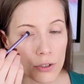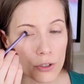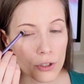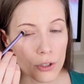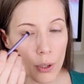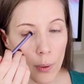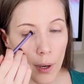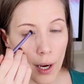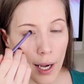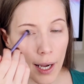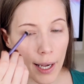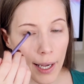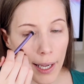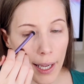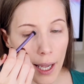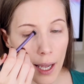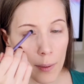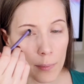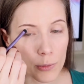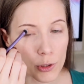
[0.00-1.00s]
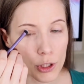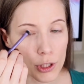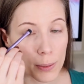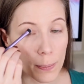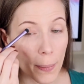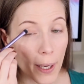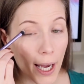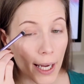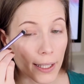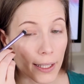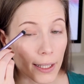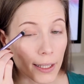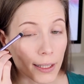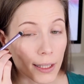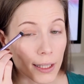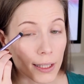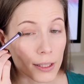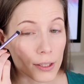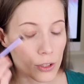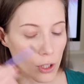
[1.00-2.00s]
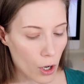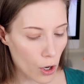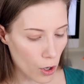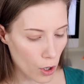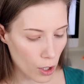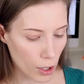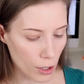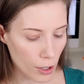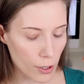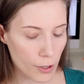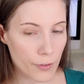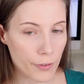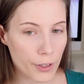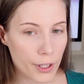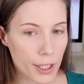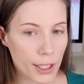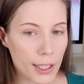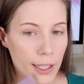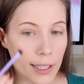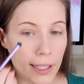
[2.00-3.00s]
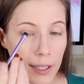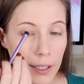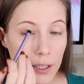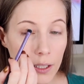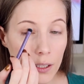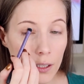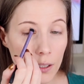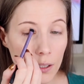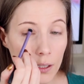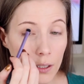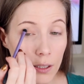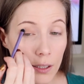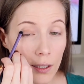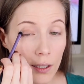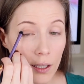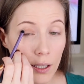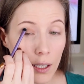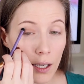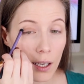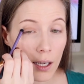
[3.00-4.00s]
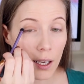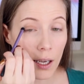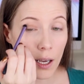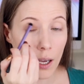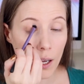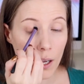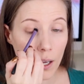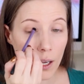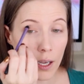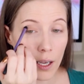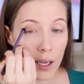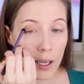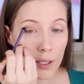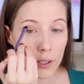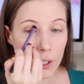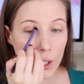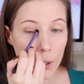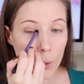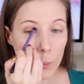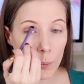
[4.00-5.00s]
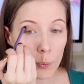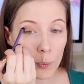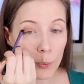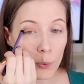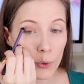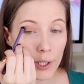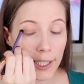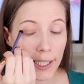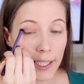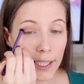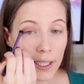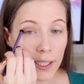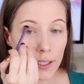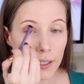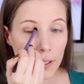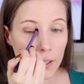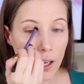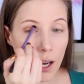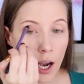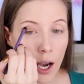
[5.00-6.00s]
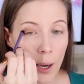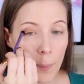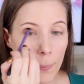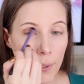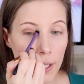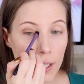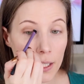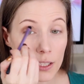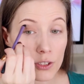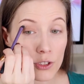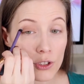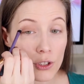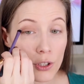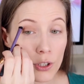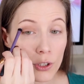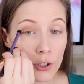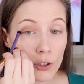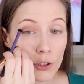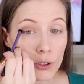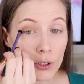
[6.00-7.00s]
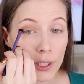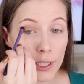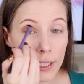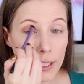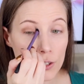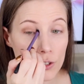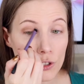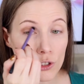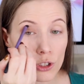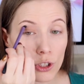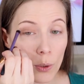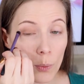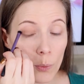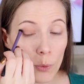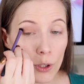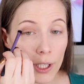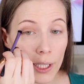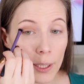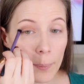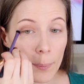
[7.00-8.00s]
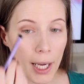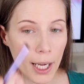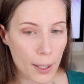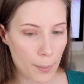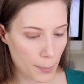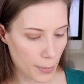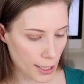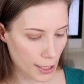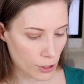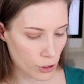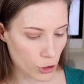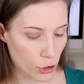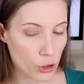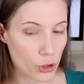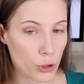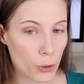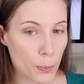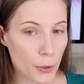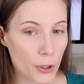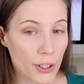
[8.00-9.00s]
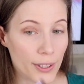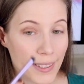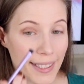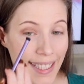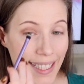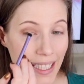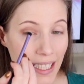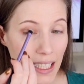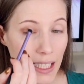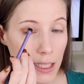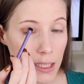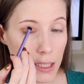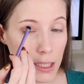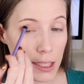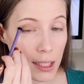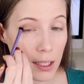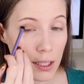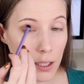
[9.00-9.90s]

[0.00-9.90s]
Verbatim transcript: So I am just patting this all over the lid and bring it up into the crease. Don't worry about being super neat.